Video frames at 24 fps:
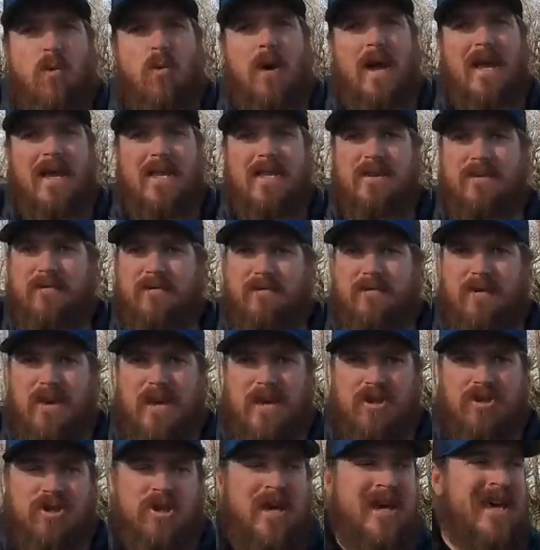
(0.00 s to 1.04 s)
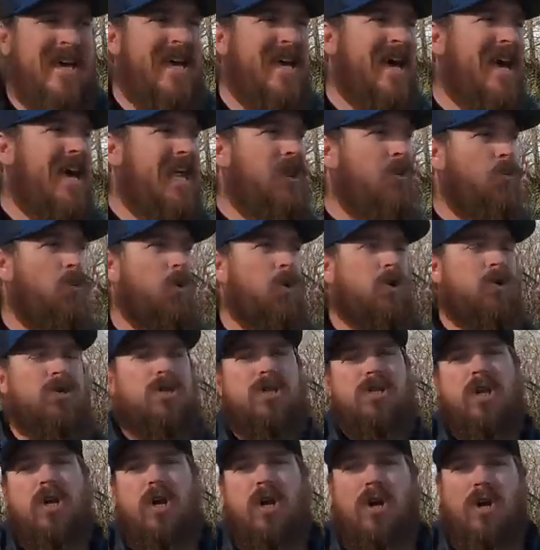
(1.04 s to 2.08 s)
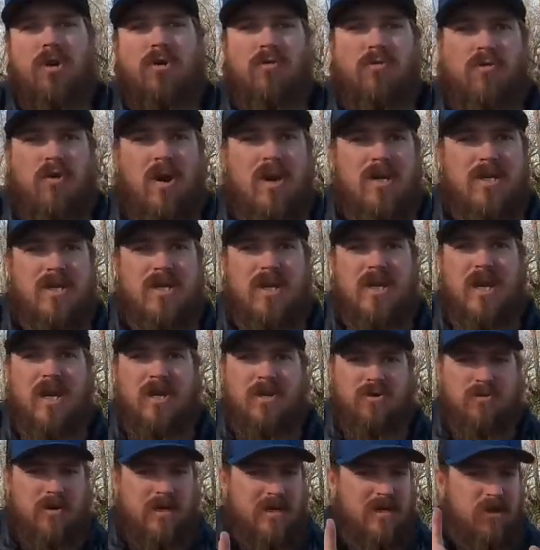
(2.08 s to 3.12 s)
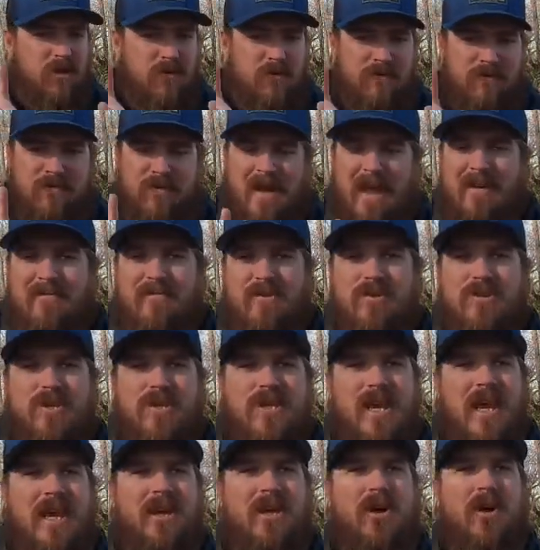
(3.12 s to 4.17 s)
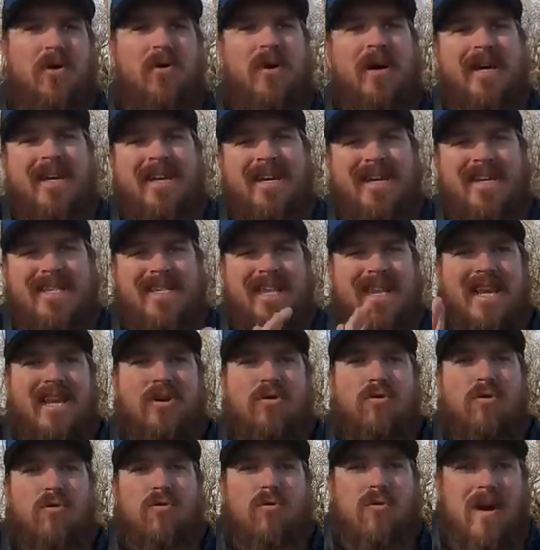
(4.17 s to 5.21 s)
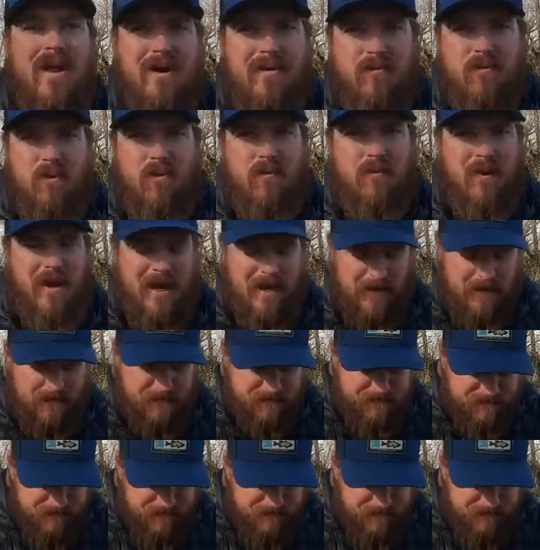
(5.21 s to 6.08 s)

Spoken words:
way to fish and it works across the country. A little 5-inch Senko is an incredible bait.